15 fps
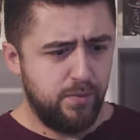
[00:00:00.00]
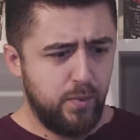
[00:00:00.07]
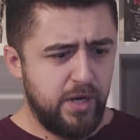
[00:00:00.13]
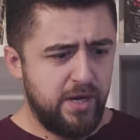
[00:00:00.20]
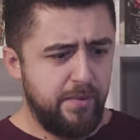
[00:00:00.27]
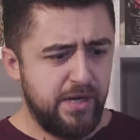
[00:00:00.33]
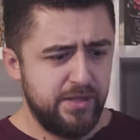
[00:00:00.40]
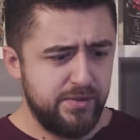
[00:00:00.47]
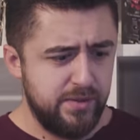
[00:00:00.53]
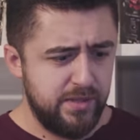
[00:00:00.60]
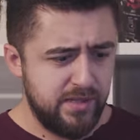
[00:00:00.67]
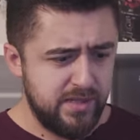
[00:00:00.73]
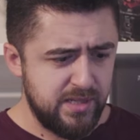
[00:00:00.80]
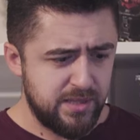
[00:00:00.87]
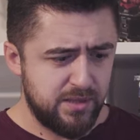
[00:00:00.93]
What am I
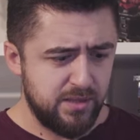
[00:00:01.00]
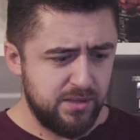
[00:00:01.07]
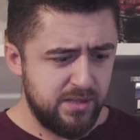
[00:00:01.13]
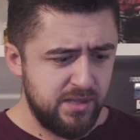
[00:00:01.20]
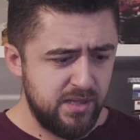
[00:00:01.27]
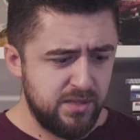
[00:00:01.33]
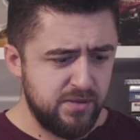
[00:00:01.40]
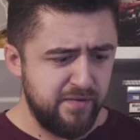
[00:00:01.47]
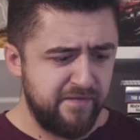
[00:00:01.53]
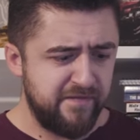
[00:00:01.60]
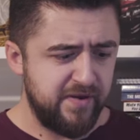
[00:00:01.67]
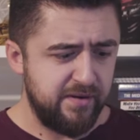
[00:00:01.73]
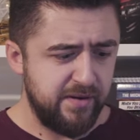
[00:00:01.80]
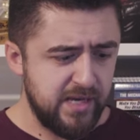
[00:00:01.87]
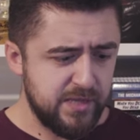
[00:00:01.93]
doing? This could lead to a
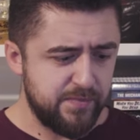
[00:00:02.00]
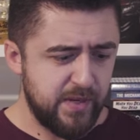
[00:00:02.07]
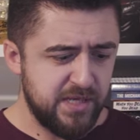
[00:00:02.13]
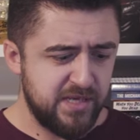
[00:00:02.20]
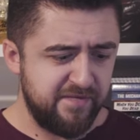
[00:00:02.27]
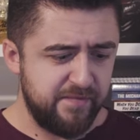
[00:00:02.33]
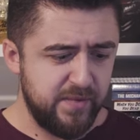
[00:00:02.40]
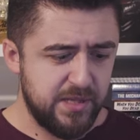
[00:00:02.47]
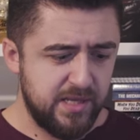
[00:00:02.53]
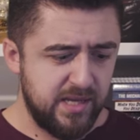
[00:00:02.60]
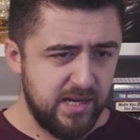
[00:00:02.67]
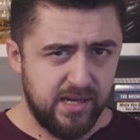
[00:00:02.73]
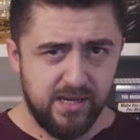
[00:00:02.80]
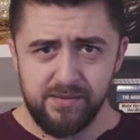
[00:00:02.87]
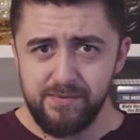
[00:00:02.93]
very expensive mistake,